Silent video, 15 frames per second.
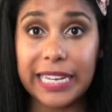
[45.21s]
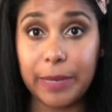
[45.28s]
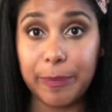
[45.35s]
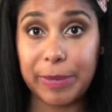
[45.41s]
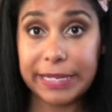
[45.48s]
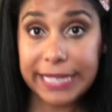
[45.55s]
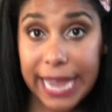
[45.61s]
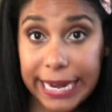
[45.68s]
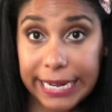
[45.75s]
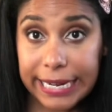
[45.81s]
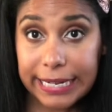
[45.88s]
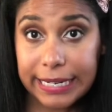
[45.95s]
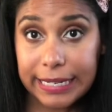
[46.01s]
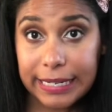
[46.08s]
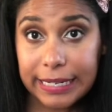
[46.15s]
Keep it
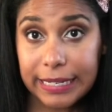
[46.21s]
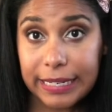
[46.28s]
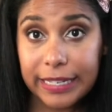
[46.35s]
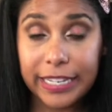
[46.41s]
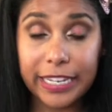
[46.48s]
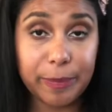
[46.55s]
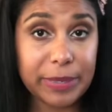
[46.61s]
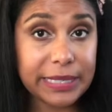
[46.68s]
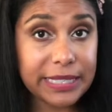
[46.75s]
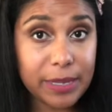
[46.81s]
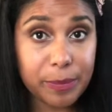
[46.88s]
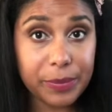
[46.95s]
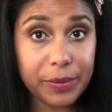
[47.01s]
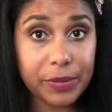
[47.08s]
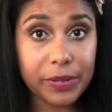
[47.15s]
tight, keep it
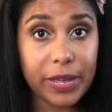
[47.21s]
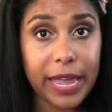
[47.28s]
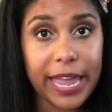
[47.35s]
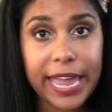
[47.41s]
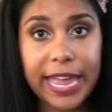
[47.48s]
simple,